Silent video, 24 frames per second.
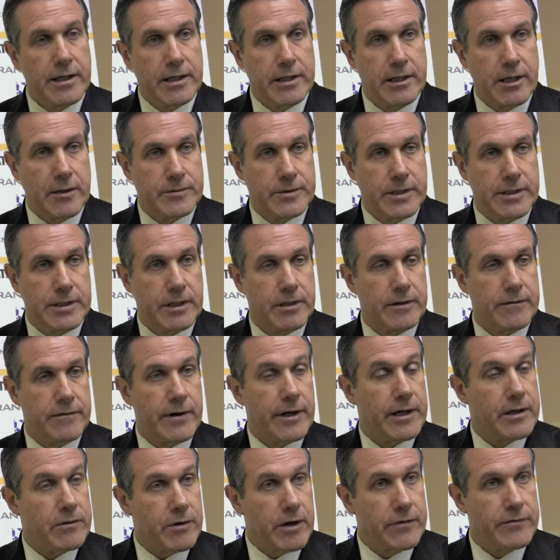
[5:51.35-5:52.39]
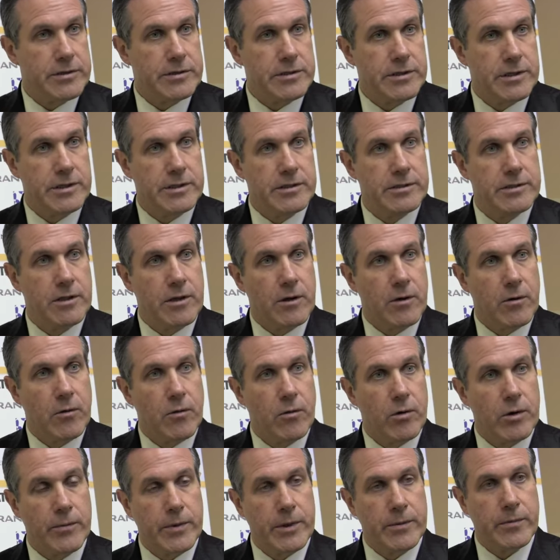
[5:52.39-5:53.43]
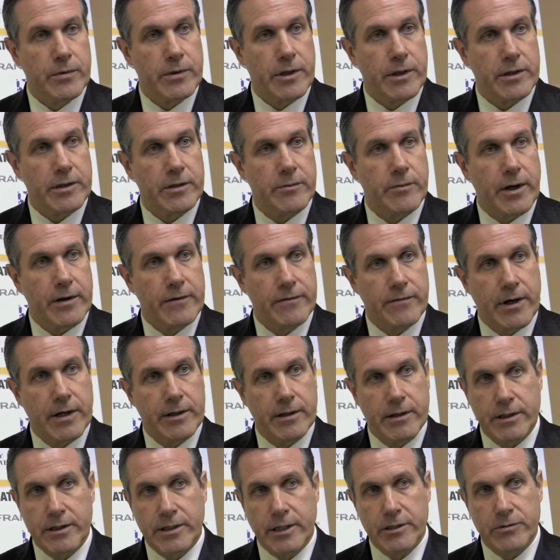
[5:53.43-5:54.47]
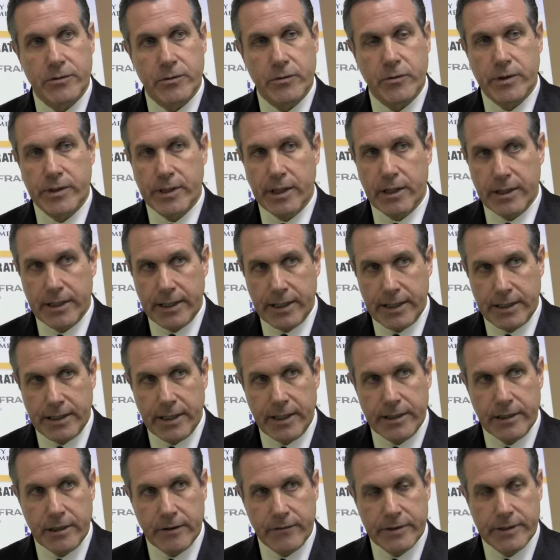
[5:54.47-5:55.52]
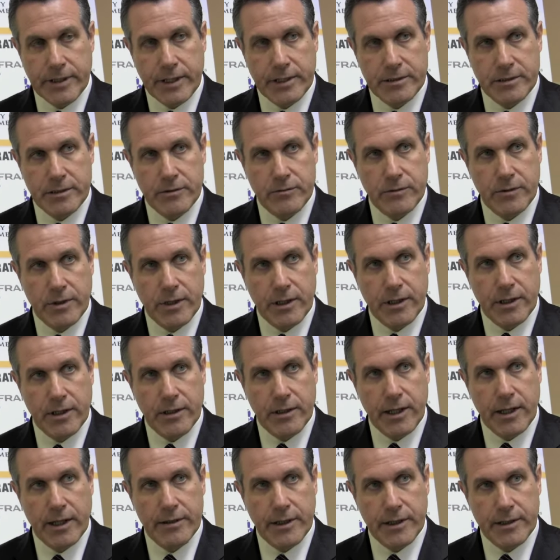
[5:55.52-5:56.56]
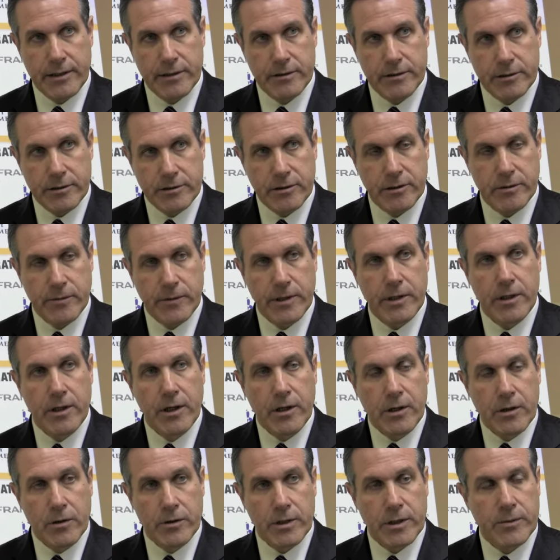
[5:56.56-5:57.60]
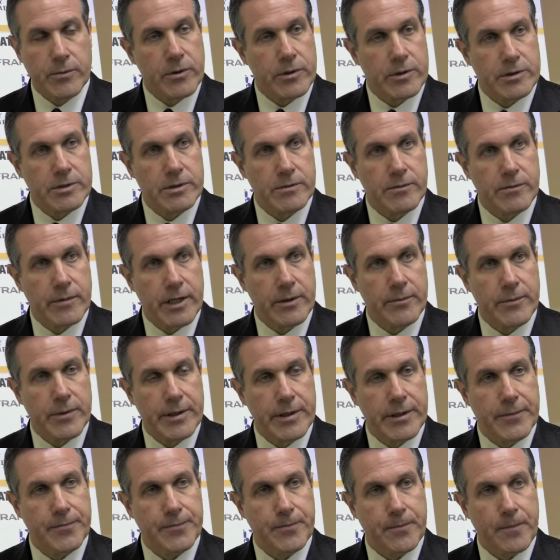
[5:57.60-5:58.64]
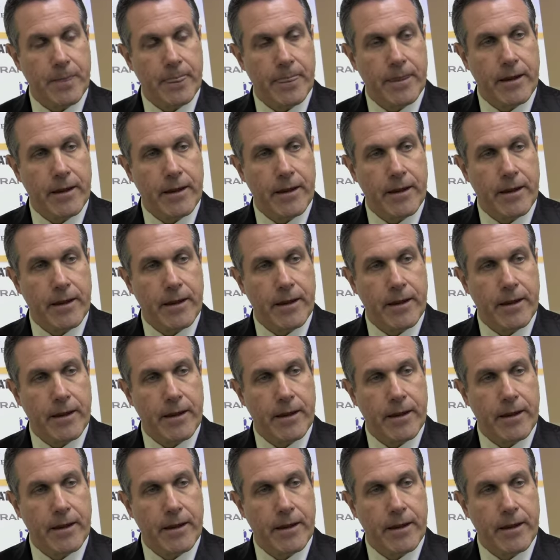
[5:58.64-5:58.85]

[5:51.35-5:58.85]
it helps in identifying refugees or people that you might find in the country without any identification, and they can determine who that person may be.